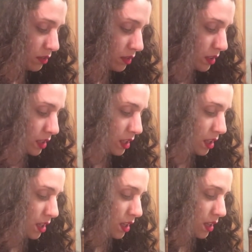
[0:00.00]

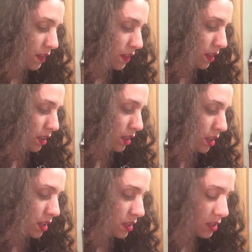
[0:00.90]
Save
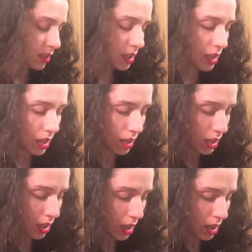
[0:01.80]
the day,
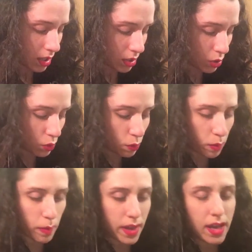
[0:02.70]

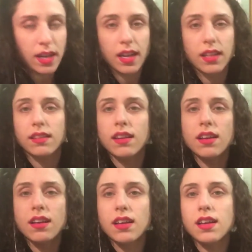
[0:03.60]
Superman ain't
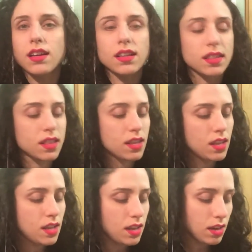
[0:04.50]

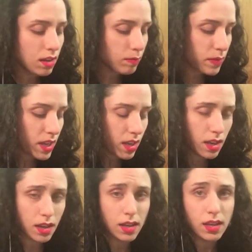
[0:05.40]
nothing on me.
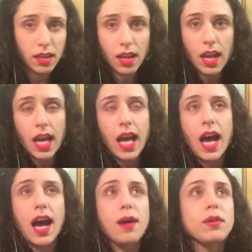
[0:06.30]

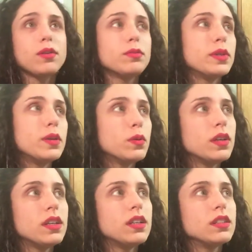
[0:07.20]
I will be
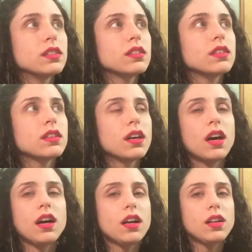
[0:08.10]
one
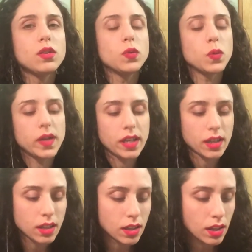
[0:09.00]
call away.
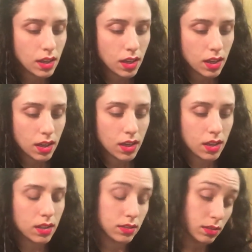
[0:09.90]

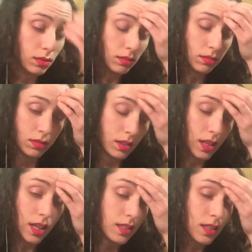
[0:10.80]
Ooh,
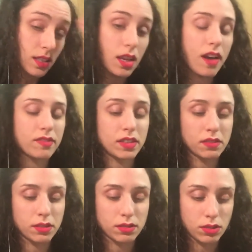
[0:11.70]
I've
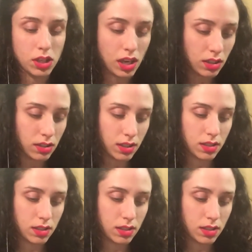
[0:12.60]
never channeled that